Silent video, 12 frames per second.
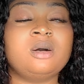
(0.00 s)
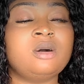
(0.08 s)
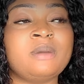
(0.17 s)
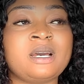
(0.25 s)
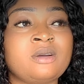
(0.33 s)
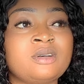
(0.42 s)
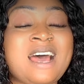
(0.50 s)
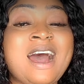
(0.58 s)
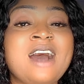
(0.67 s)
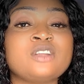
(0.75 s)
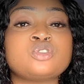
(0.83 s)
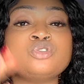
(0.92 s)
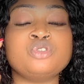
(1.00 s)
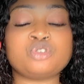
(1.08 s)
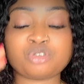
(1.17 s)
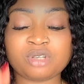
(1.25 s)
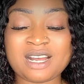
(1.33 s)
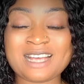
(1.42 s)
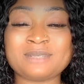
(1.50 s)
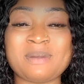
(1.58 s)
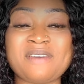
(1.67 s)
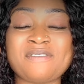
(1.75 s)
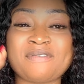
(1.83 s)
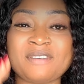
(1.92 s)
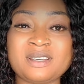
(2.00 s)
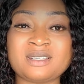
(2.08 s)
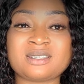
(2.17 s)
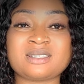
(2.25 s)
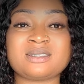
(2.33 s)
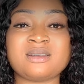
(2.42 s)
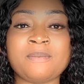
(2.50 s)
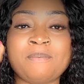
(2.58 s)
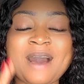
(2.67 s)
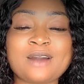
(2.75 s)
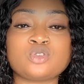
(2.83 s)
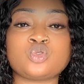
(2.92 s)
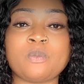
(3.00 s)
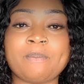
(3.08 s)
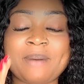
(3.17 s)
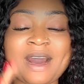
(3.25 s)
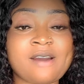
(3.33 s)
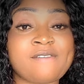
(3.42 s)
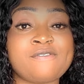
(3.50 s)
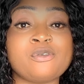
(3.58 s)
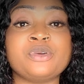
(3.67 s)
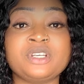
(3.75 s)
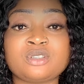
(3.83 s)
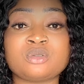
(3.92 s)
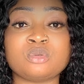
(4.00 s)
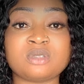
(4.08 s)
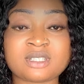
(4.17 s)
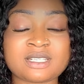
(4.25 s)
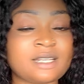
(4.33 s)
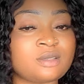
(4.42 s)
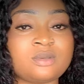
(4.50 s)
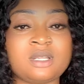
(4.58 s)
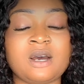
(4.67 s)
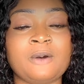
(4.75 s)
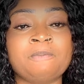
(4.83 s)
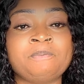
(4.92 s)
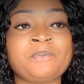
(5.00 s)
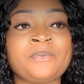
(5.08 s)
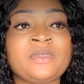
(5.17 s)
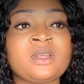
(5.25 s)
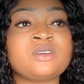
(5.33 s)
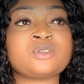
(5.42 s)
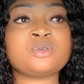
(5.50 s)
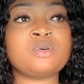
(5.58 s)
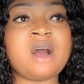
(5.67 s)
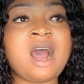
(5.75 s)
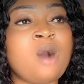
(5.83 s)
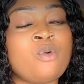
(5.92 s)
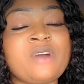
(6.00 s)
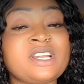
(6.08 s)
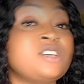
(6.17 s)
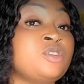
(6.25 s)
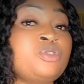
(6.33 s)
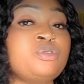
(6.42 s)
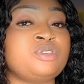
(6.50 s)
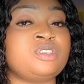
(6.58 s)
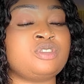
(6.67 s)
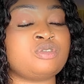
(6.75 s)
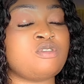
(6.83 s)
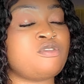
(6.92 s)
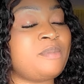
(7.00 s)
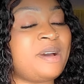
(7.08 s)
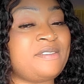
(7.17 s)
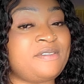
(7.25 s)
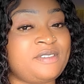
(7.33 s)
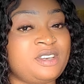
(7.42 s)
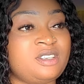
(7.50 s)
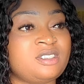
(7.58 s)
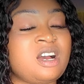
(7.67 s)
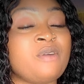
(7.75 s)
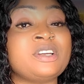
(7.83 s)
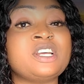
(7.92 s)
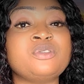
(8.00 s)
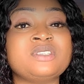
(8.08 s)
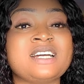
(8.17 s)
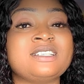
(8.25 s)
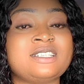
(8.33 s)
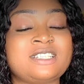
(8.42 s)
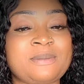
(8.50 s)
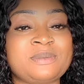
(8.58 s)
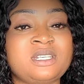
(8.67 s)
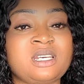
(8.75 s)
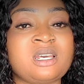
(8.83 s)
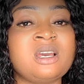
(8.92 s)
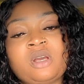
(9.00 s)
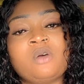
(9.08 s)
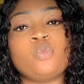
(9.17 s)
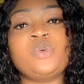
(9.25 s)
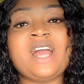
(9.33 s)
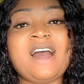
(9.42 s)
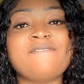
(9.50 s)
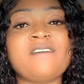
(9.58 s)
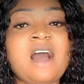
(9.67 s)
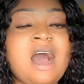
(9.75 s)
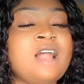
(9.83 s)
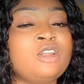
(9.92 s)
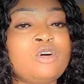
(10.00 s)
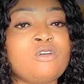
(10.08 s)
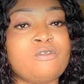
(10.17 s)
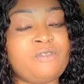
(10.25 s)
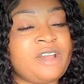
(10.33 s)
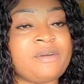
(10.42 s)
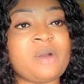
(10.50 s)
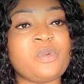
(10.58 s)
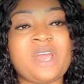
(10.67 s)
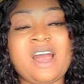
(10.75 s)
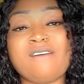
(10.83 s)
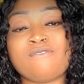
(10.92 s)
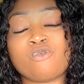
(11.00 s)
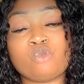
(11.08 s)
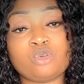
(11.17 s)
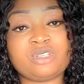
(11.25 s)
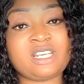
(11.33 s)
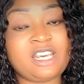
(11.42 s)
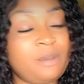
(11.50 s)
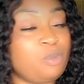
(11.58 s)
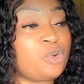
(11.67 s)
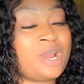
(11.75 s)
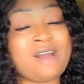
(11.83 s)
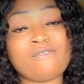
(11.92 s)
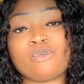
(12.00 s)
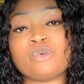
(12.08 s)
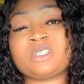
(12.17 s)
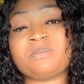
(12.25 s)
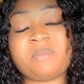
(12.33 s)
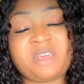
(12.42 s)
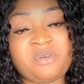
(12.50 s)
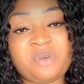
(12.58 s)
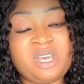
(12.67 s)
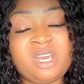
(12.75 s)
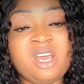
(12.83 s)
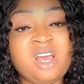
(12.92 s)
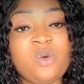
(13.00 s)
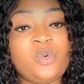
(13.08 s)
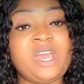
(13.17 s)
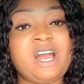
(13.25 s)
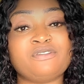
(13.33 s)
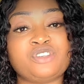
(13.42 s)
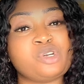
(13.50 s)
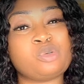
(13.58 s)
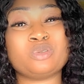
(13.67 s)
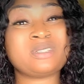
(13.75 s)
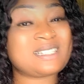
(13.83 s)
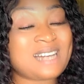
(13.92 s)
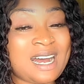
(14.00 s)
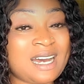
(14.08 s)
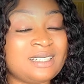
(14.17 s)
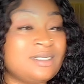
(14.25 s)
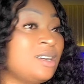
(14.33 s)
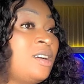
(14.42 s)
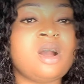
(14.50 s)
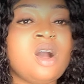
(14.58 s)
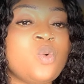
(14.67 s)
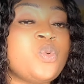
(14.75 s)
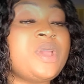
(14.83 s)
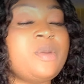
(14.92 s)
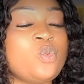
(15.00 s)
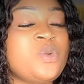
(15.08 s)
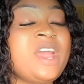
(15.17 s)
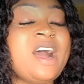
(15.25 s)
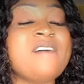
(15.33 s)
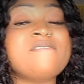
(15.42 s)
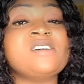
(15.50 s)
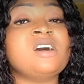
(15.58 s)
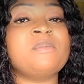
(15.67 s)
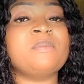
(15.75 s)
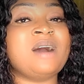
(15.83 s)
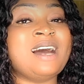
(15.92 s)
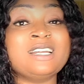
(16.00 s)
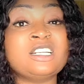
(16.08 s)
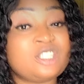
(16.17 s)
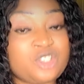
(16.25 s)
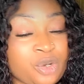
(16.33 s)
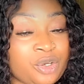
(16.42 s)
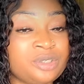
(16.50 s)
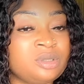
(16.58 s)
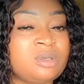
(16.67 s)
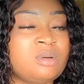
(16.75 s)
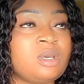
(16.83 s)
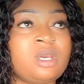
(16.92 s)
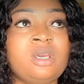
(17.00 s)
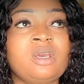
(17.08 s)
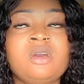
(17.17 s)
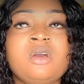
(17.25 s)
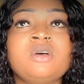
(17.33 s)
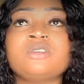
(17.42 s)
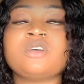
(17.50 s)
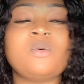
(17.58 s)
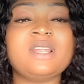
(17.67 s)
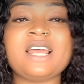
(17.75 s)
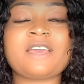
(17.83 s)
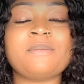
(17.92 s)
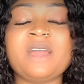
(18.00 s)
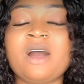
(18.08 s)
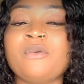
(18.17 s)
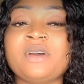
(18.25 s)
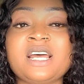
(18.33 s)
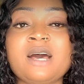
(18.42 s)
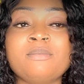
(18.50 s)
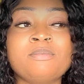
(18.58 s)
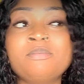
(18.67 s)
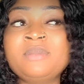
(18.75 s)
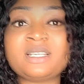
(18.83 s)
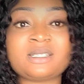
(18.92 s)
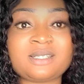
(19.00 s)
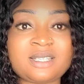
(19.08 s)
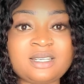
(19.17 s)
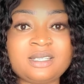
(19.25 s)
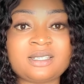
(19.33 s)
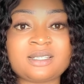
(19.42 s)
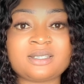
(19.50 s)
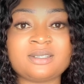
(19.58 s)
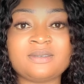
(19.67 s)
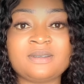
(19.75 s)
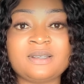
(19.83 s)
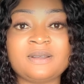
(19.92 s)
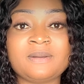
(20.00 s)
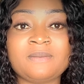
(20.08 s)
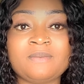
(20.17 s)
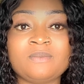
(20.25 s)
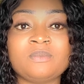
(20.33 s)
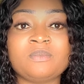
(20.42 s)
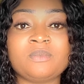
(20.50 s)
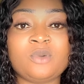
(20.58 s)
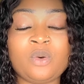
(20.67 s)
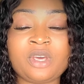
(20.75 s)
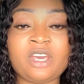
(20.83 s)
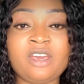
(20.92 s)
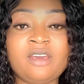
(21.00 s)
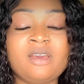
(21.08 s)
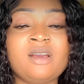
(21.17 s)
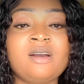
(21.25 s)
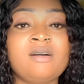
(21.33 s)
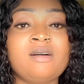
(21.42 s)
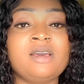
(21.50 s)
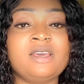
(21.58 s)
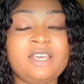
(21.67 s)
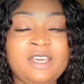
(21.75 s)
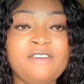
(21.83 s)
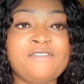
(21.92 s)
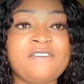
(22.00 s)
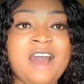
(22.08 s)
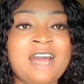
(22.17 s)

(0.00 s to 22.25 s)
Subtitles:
oh my god, I had to neutralize my face back to back for it to settle down. So I would rather not use Dettol for my face. I'd rather use antiseptic. We have aloe vera, we have rose hip, we have rosemary, we have chicosan, we have allantoin. Okay, someone like me, I'd rather mix this. Okay, if